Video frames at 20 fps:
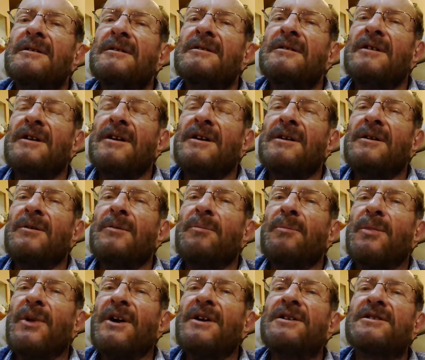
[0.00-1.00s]
They are
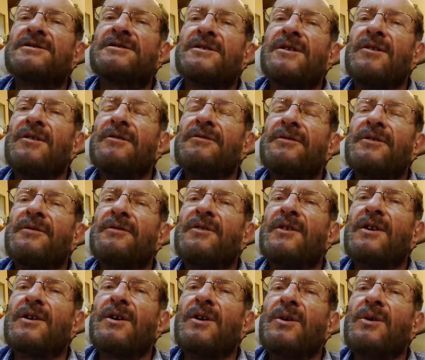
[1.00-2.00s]
based off of
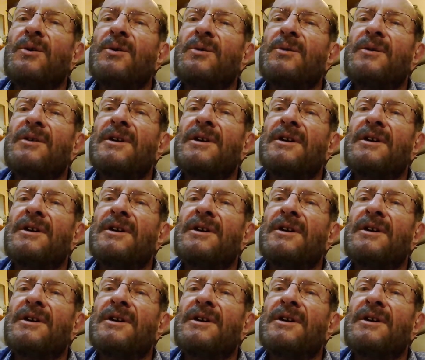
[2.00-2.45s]
the code